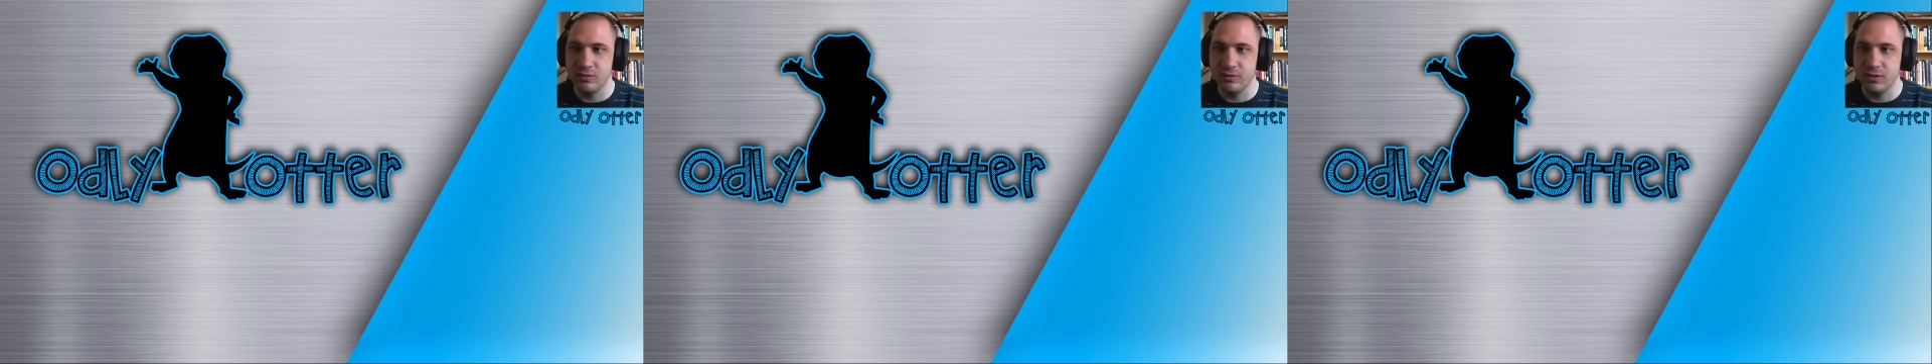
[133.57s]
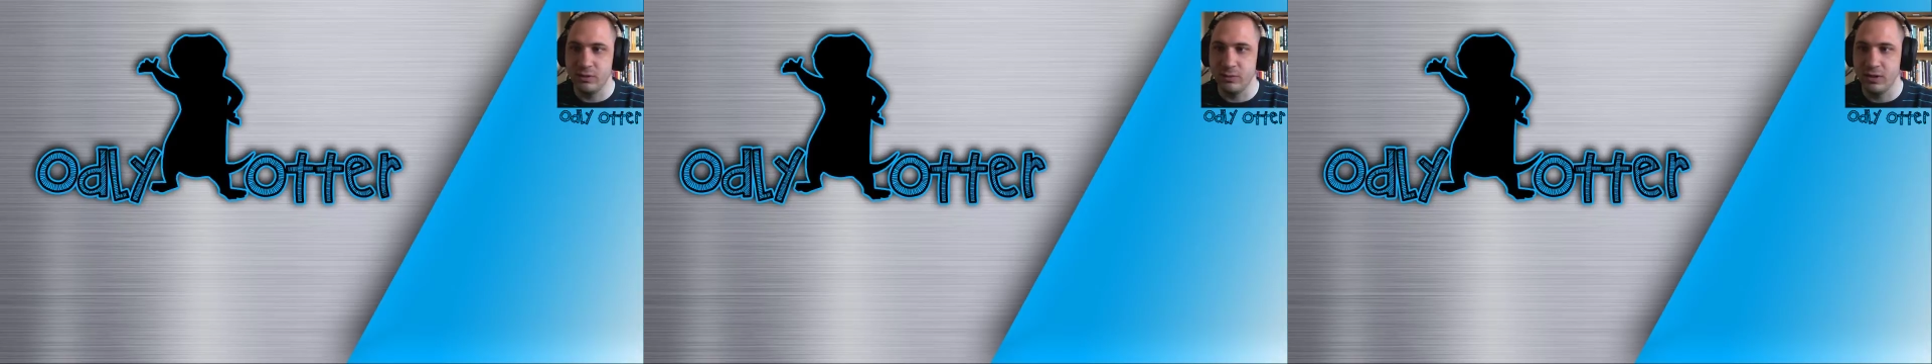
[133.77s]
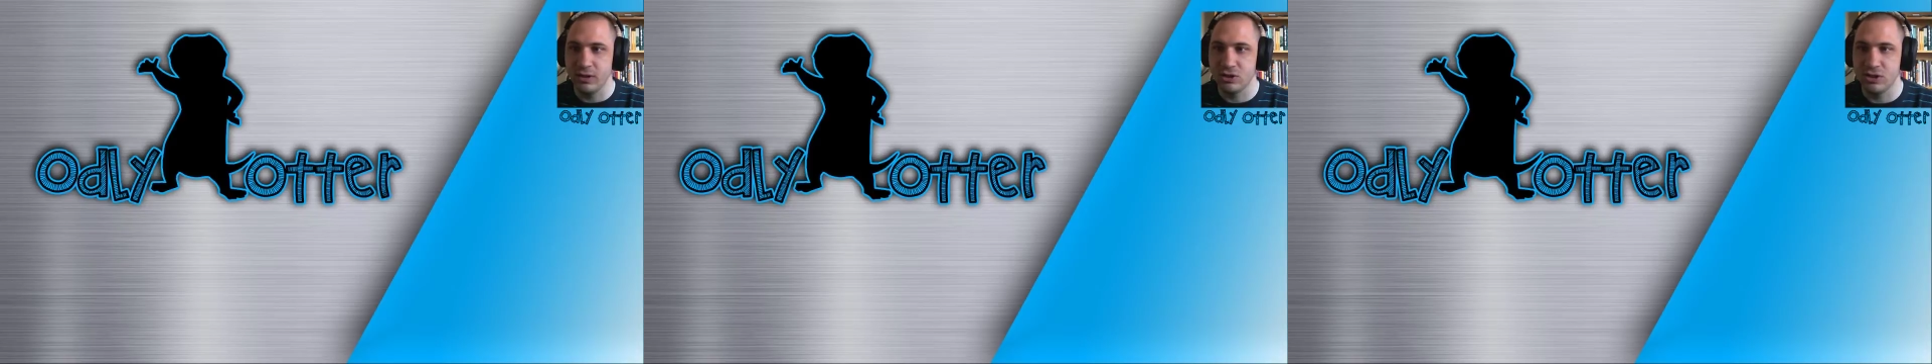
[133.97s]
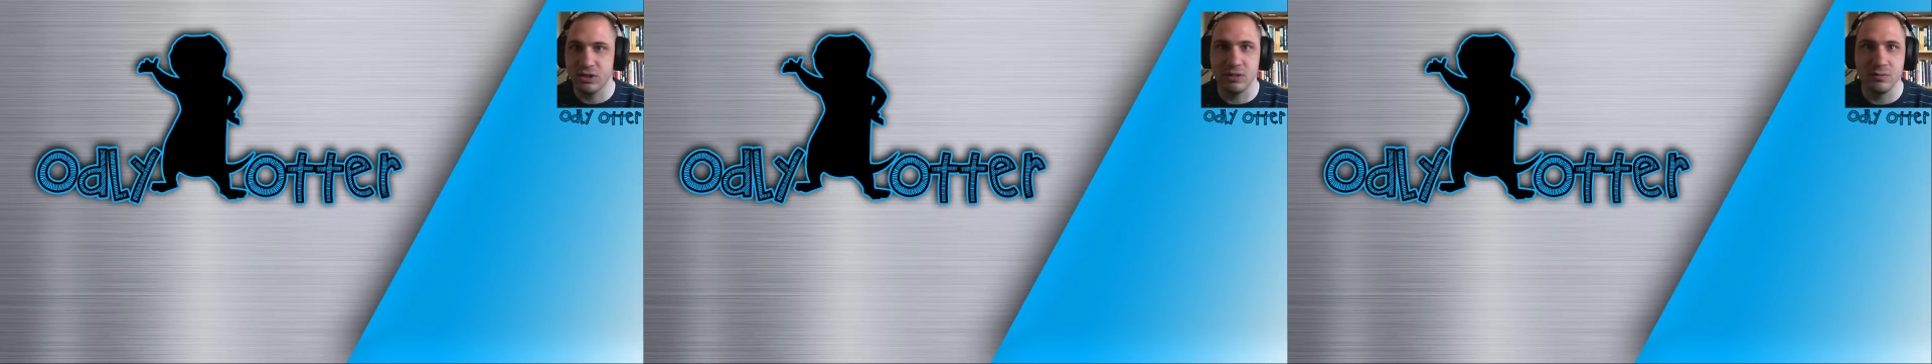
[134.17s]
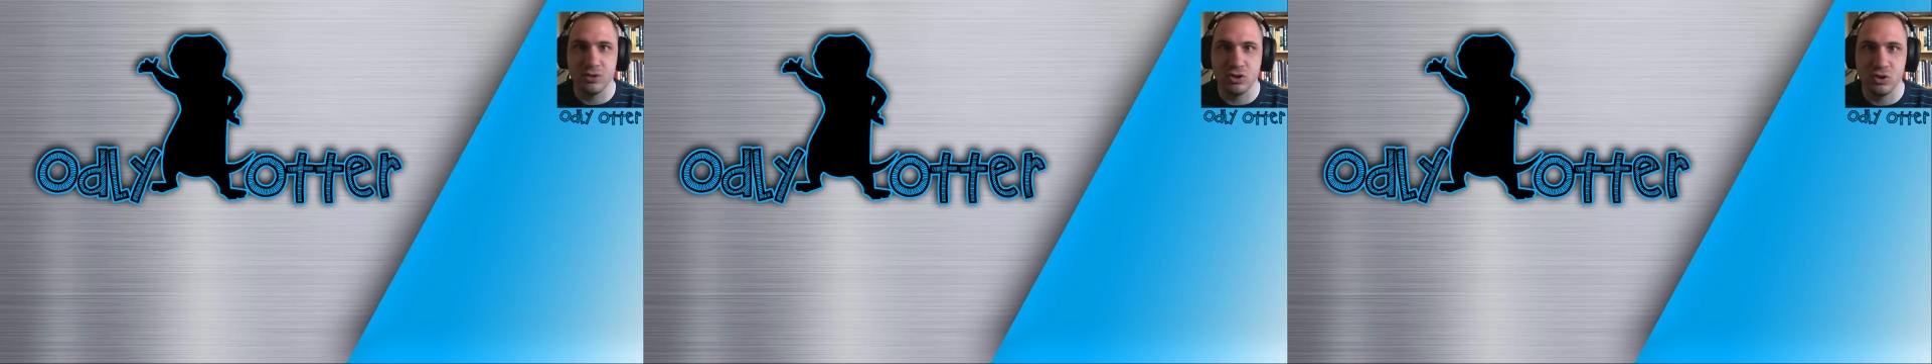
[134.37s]
anyone actually
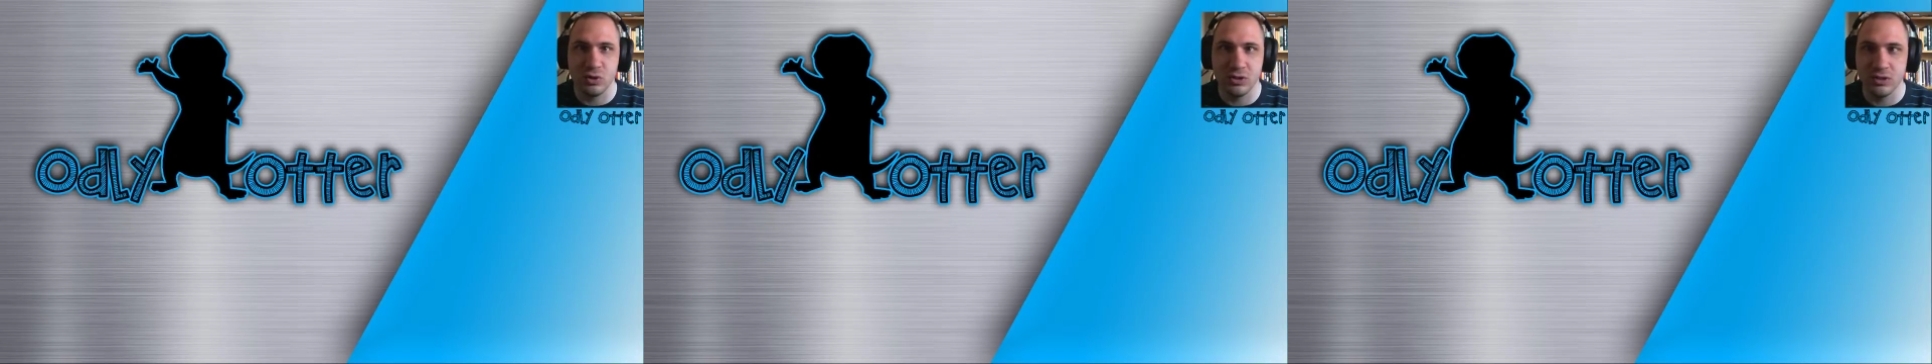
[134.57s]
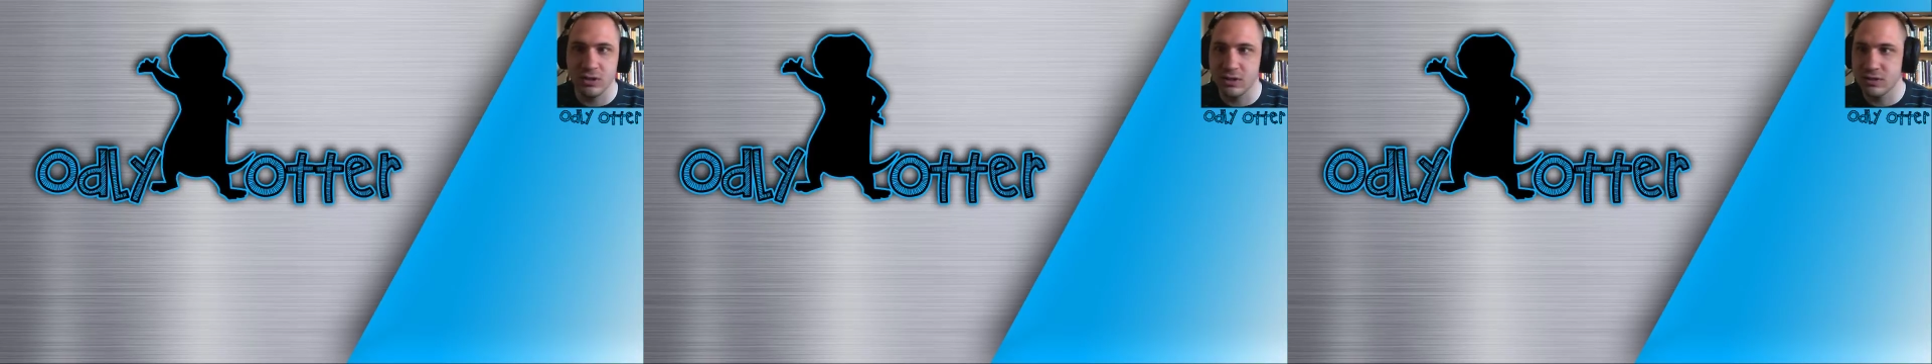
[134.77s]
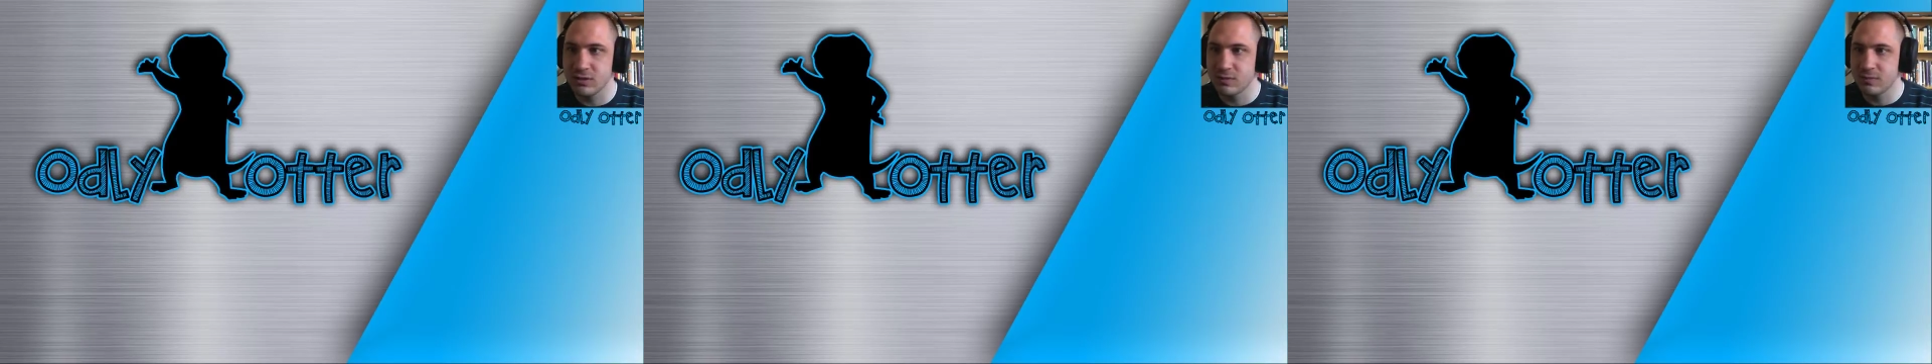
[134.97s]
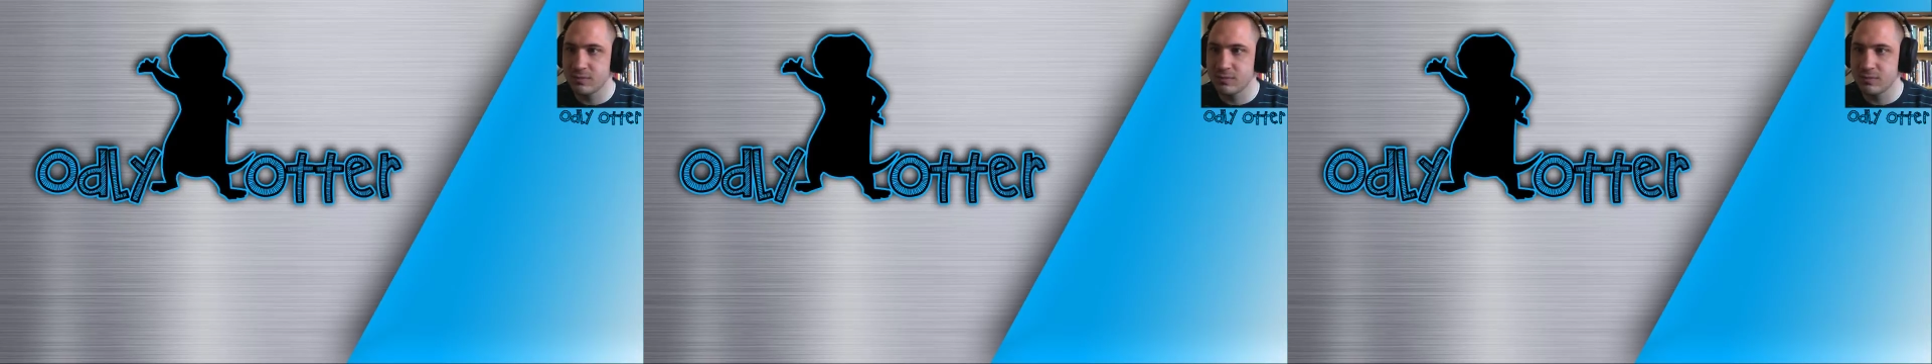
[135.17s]
comes and joins us.